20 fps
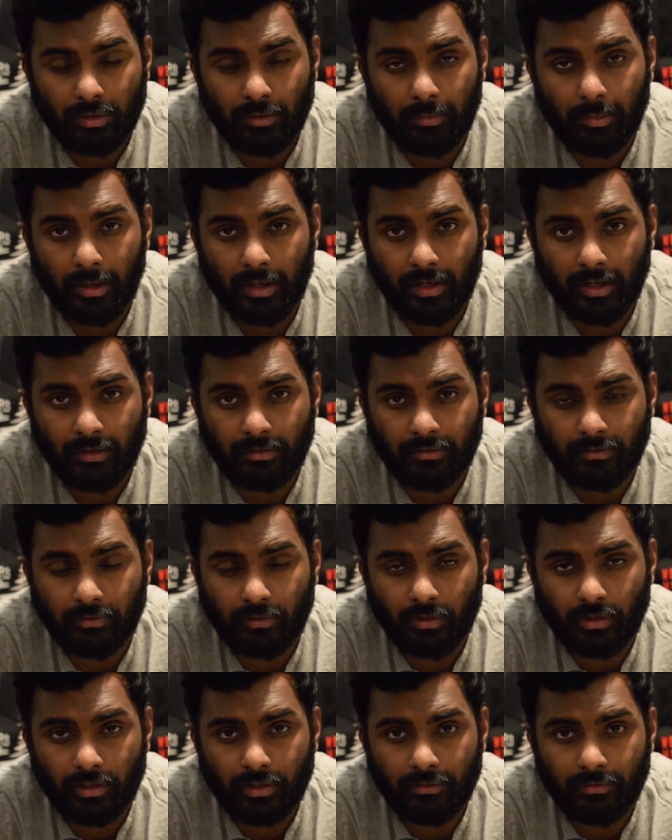With LeBron off the
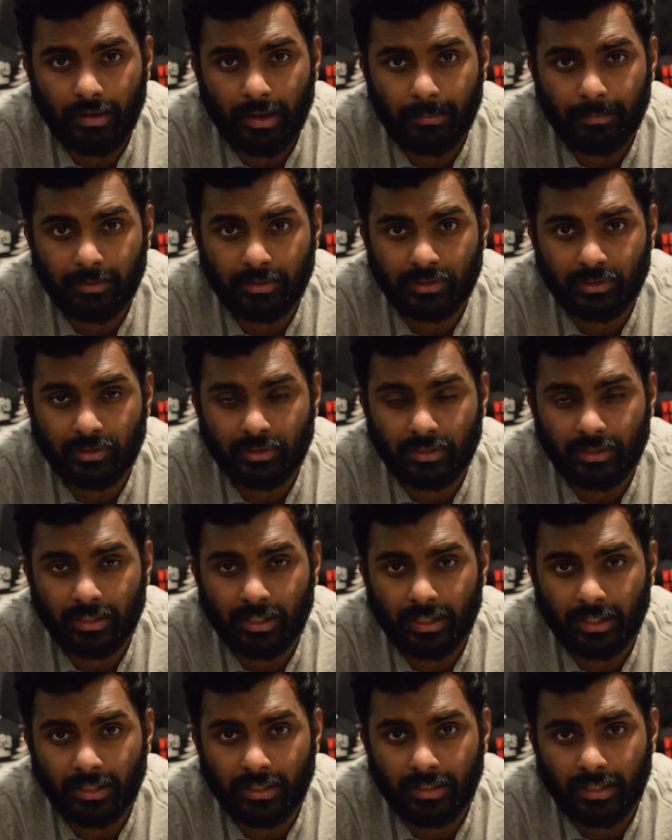floor, the Raptors could
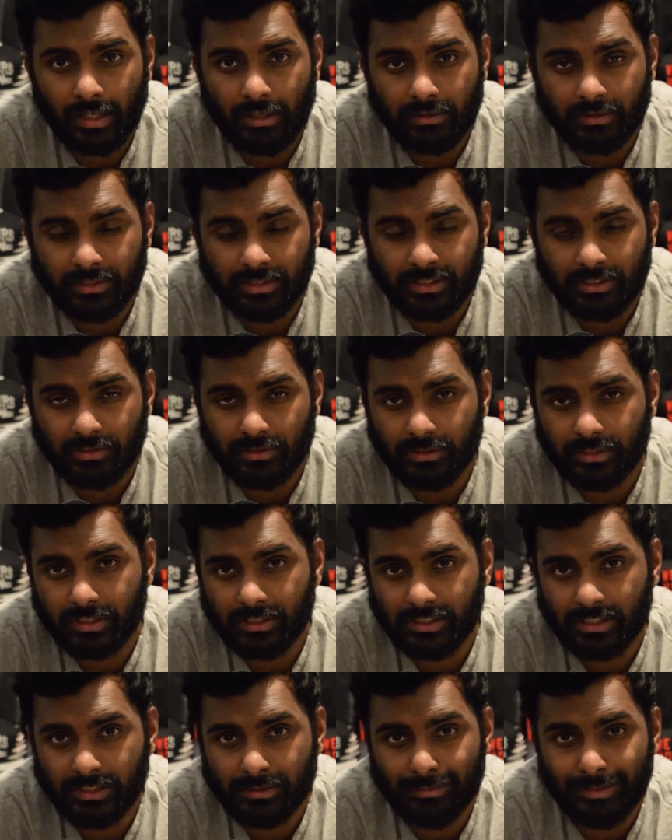have cut it down to single
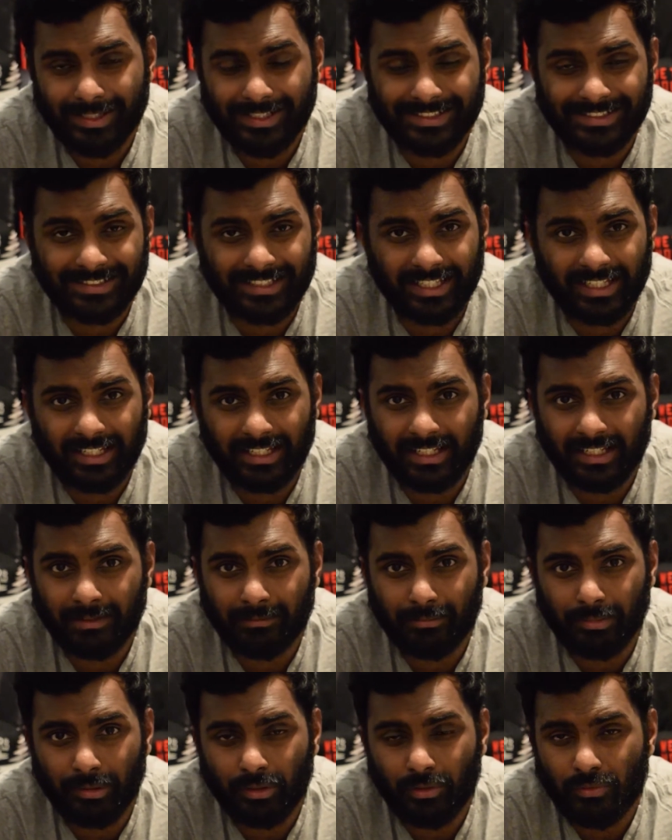digits, but instead
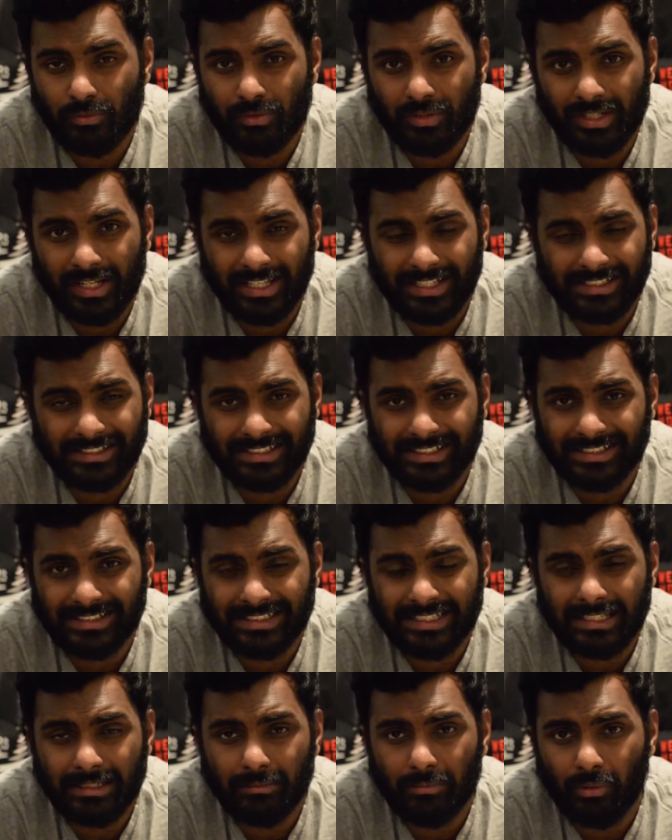it ballooned to like
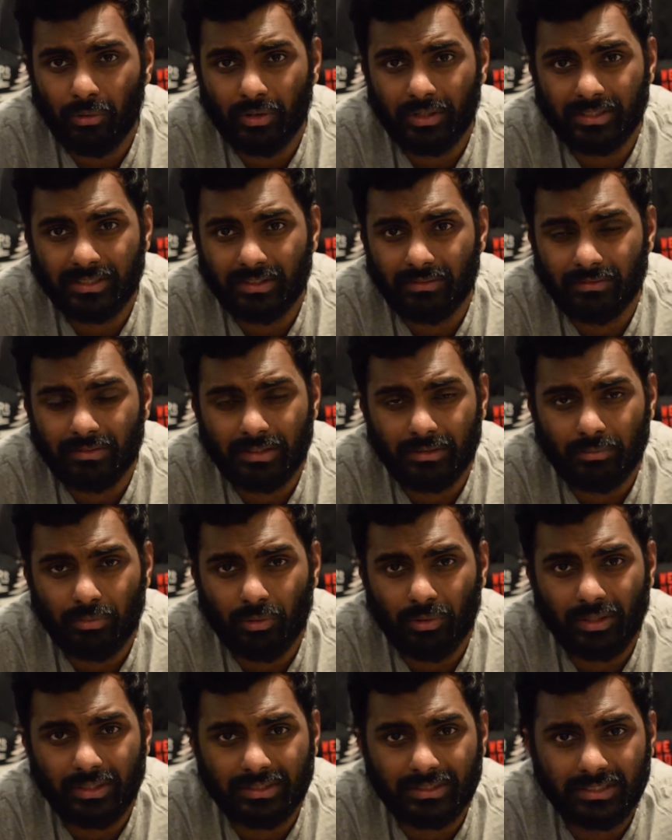16 points, 17
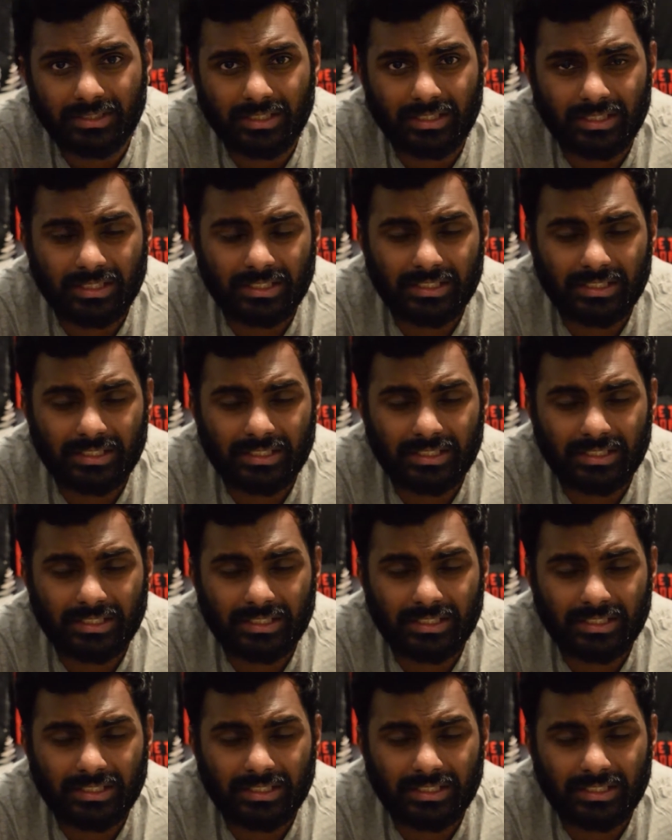points.